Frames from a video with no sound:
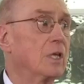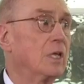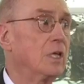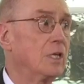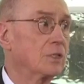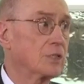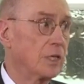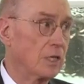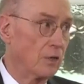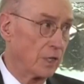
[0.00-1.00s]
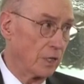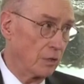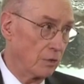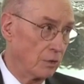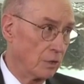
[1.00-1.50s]
He is hearing
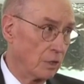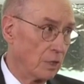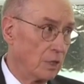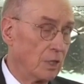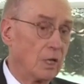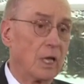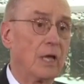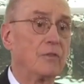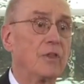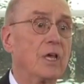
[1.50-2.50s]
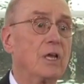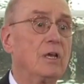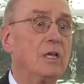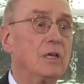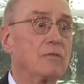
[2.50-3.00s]
you, and
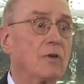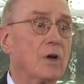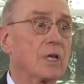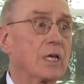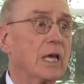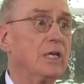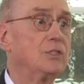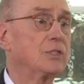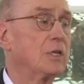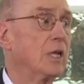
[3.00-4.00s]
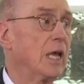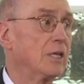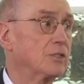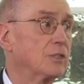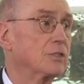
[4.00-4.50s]
then if on occasion
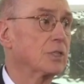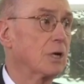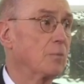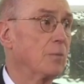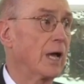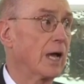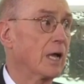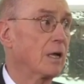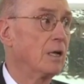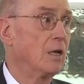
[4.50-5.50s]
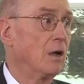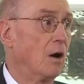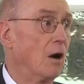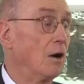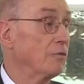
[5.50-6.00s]
answers come back,
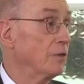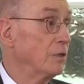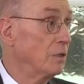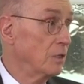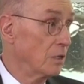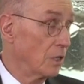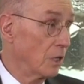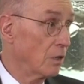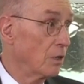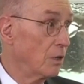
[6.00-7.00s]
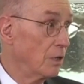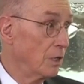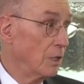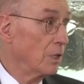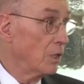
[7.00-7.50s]
often
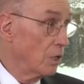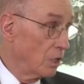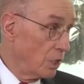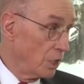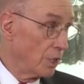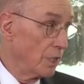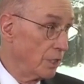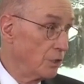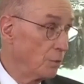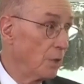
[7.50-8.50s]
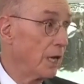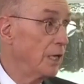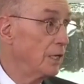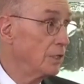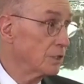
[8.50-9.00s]
clearly in your mind,